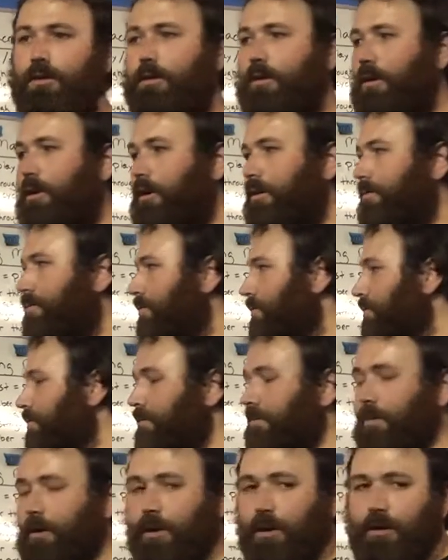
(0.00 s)

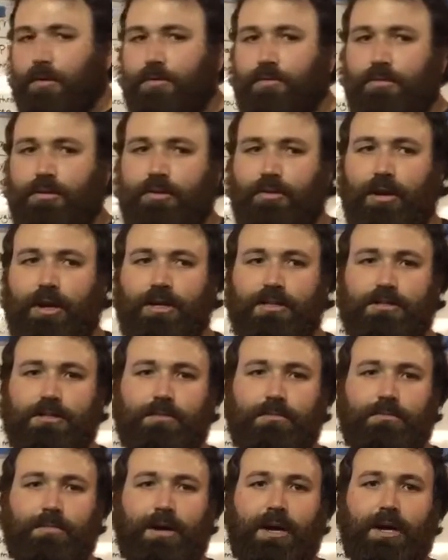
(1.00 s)
You
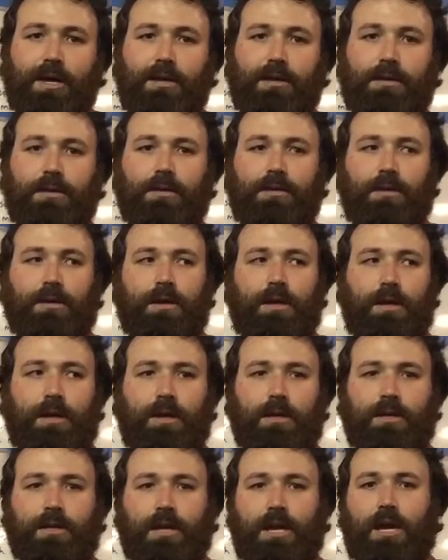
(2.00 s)
guys, Mike
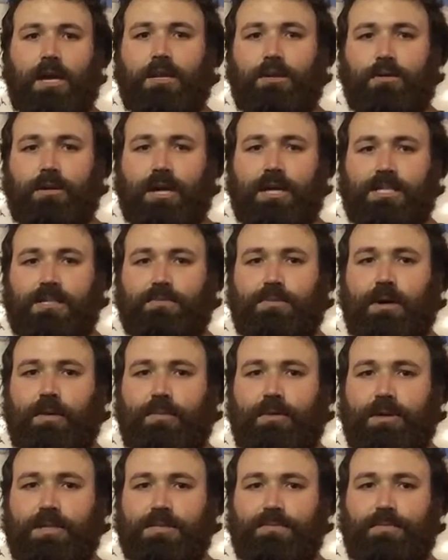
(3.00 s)
and Ken, you guys should
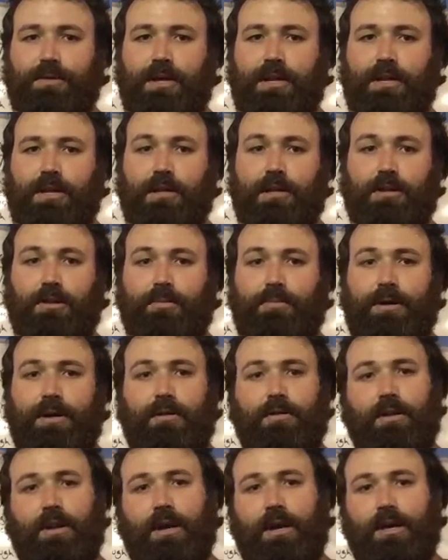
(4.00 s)
probably explain it a little
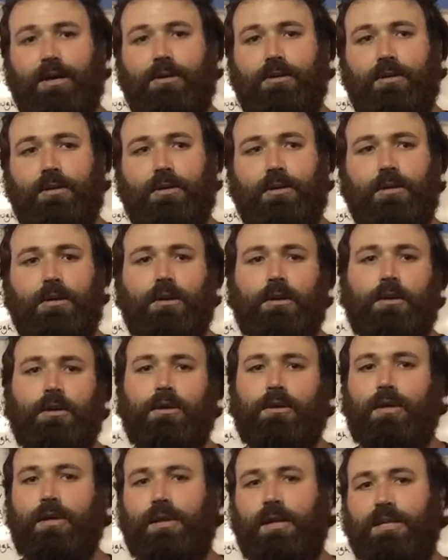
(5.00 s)
better than I could.
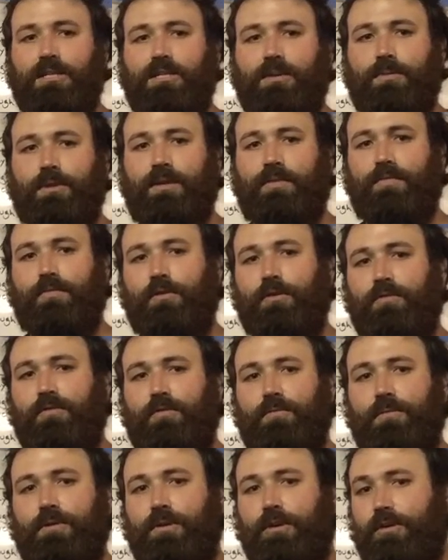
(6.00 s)
Again, not something I'm fully
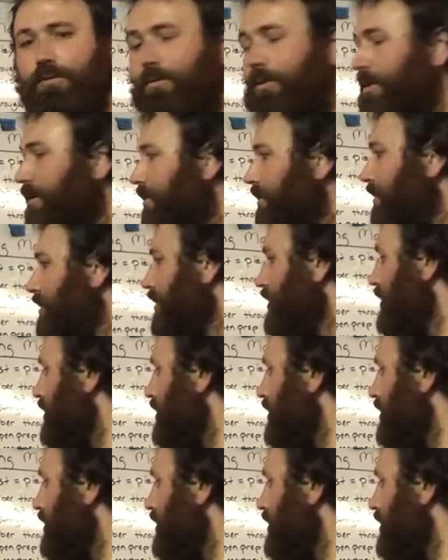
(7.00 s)
familiar with.